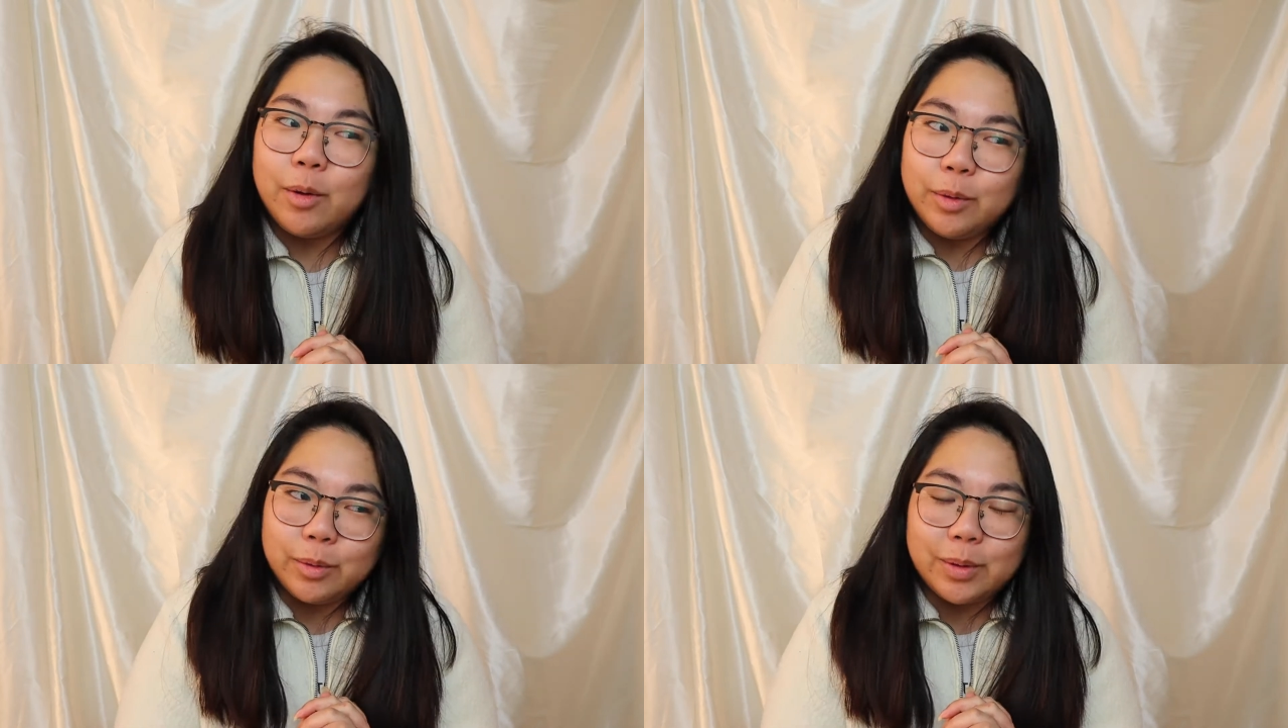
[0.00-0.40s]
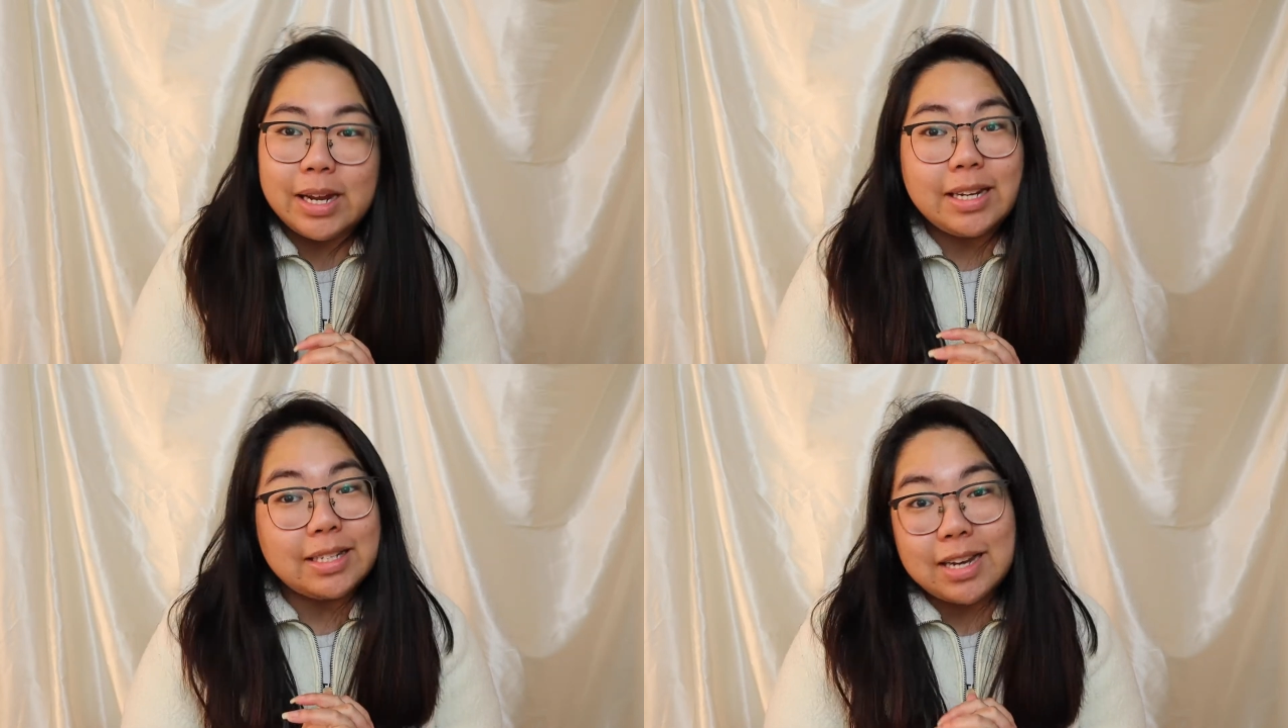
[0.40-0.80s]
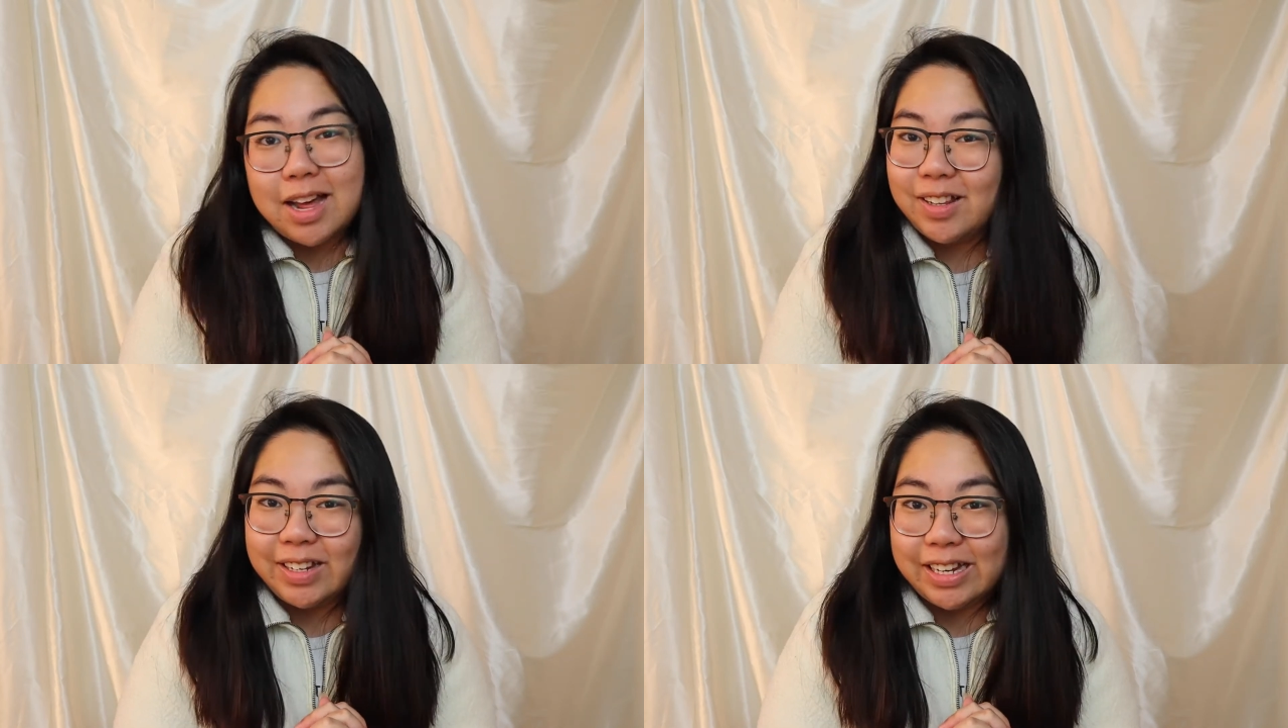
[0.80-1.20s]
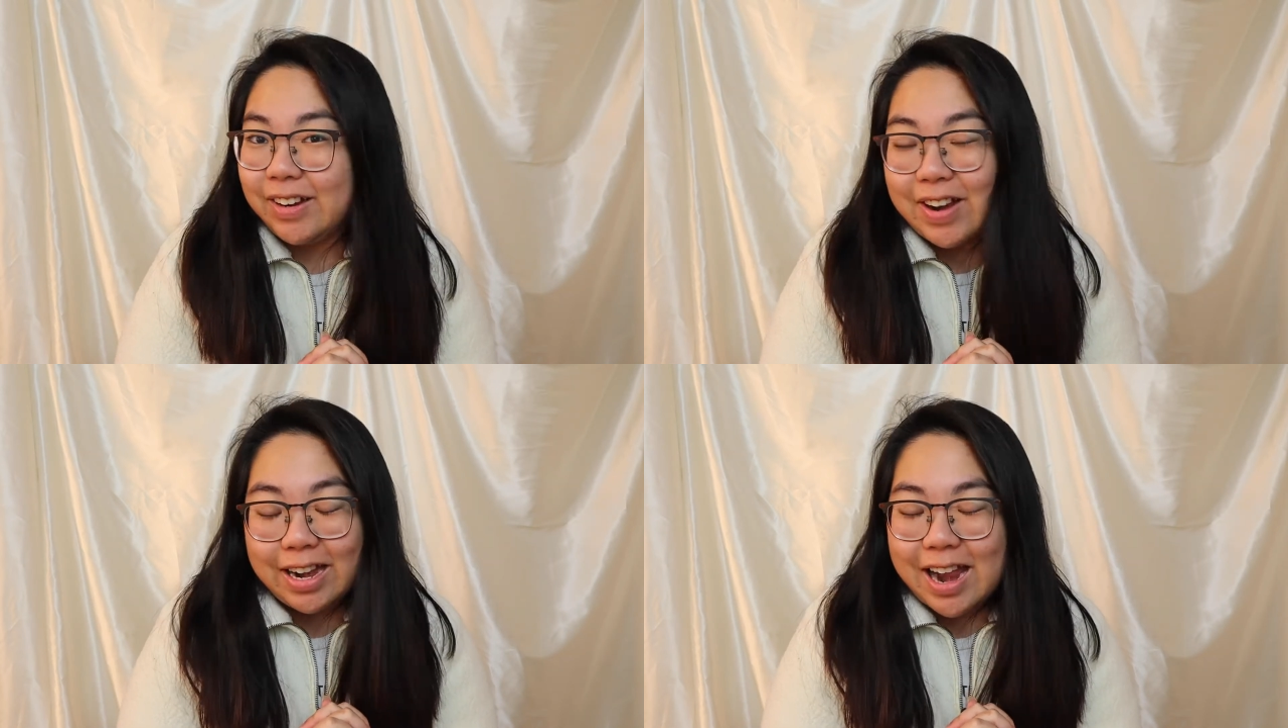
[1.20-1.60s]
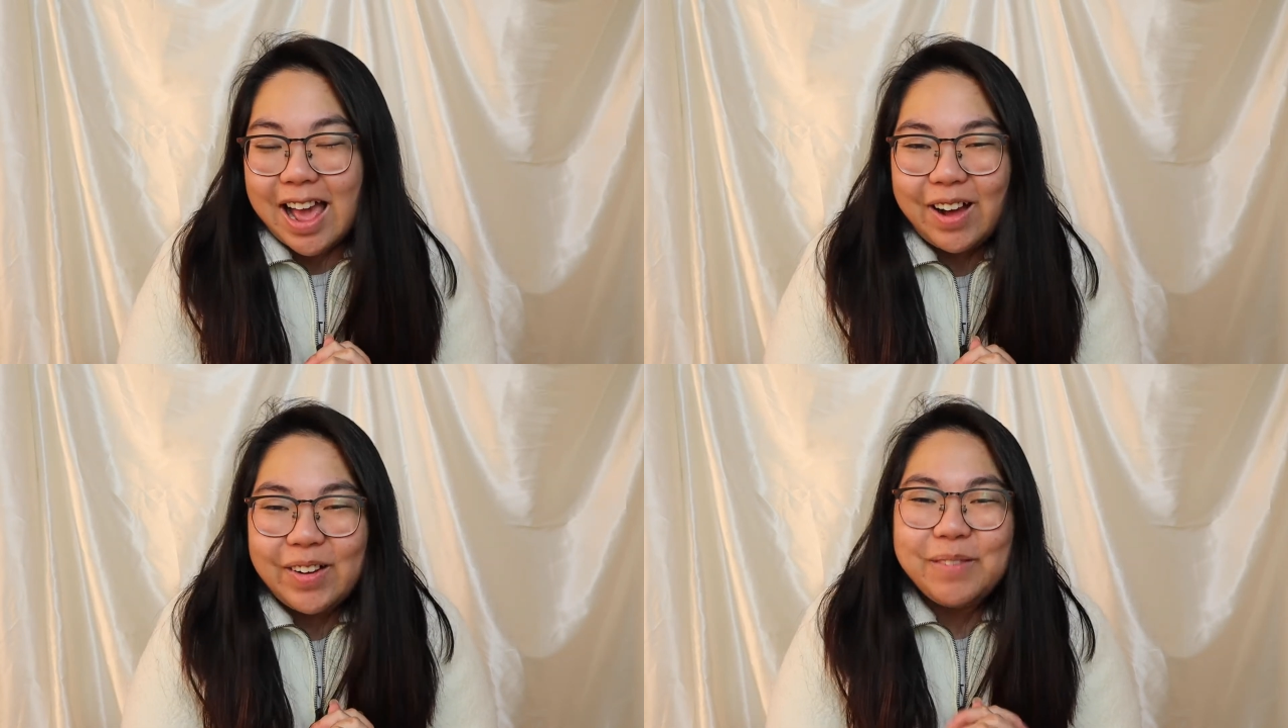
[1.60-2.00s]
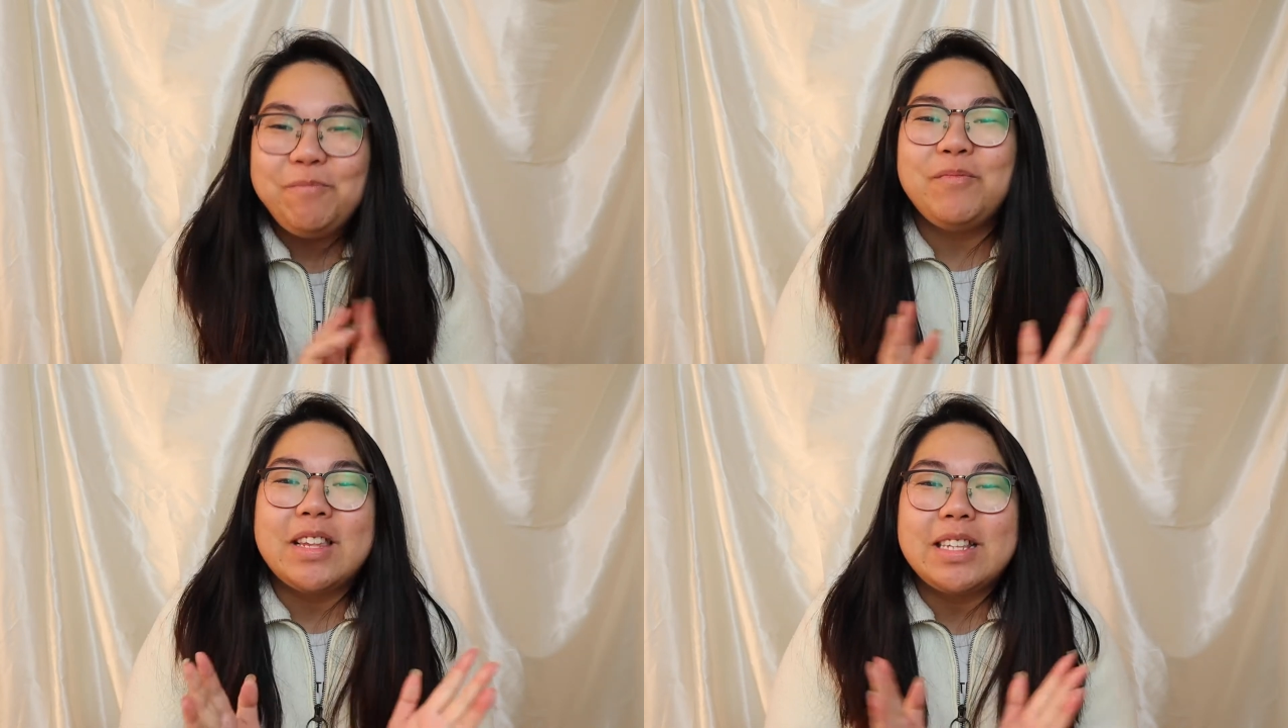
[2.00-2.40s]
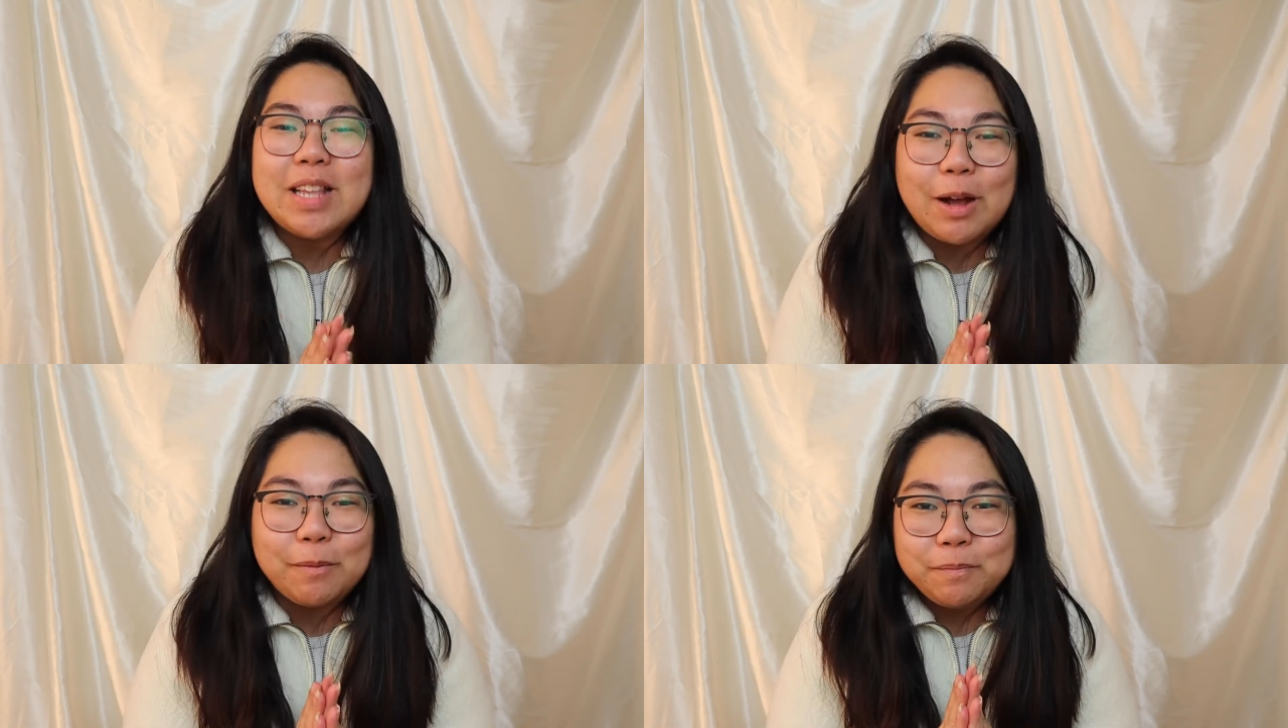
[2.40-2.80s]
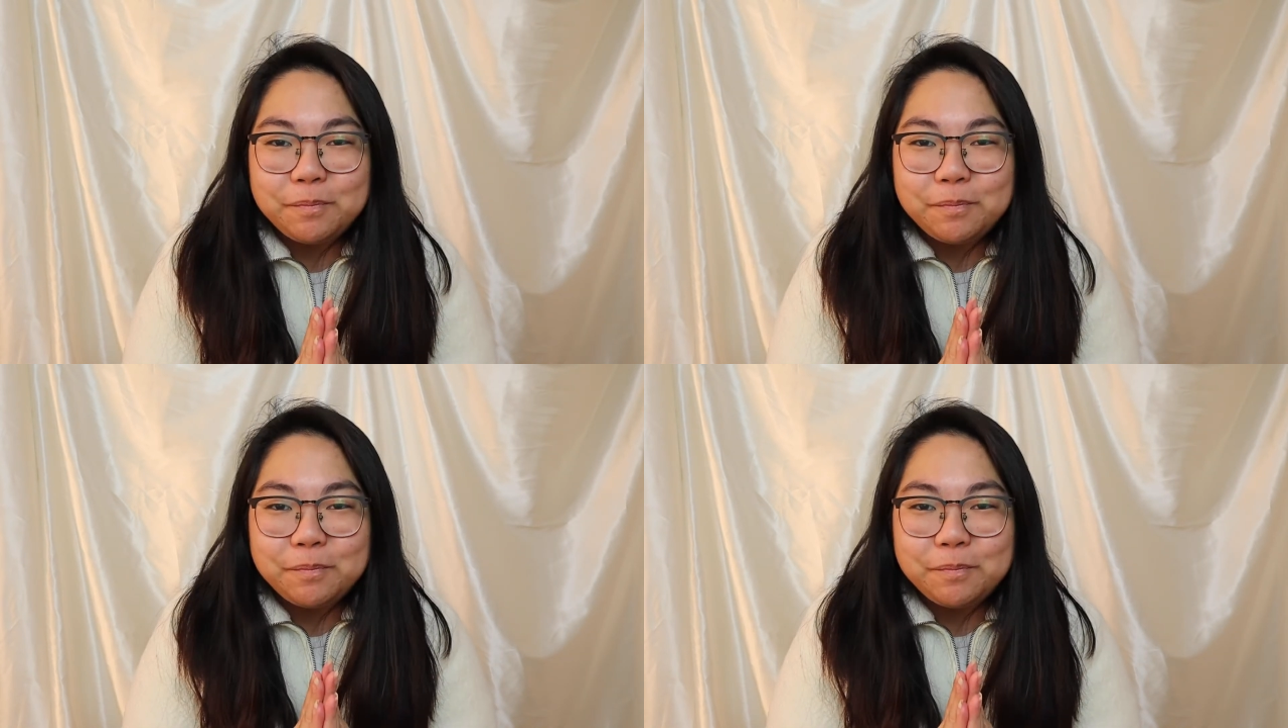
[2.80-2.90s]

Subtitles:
ooh, it does not look good right now. So